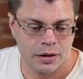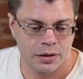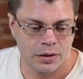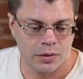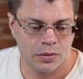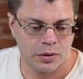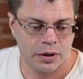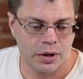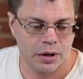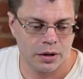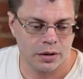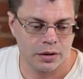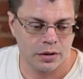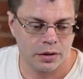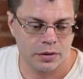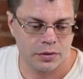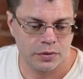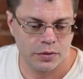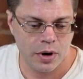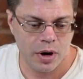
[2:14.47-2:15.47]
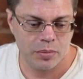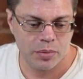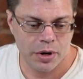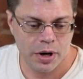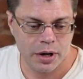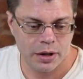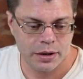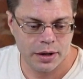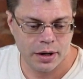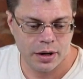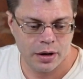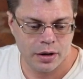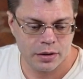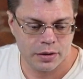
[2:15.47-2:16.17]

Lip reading: So we got tripod there.